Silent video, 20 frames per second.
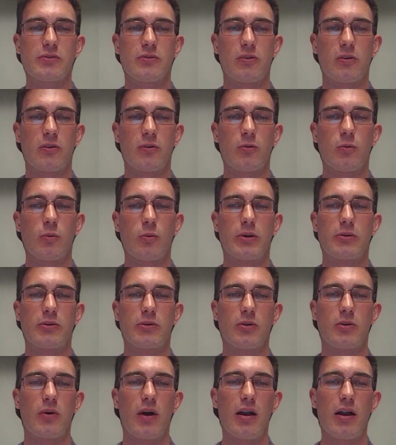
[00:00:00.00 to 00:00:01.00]
will
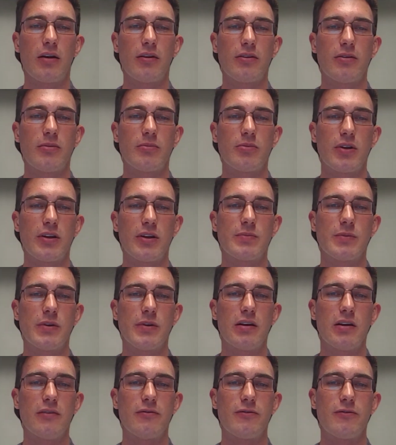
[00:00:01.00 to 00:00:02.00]
require the
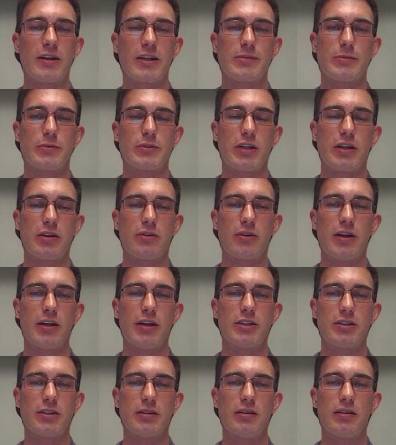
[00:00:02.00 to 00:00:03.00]
replacement of flexible
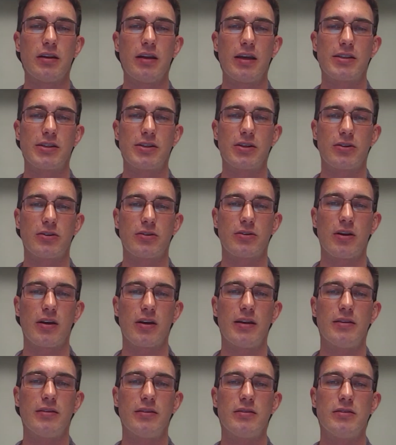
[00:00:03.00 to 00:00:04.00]
generation as our
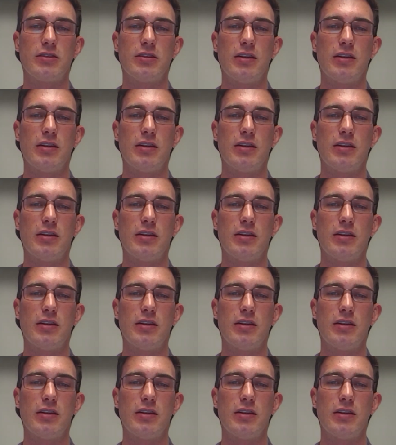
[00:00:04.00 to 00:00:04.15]
grid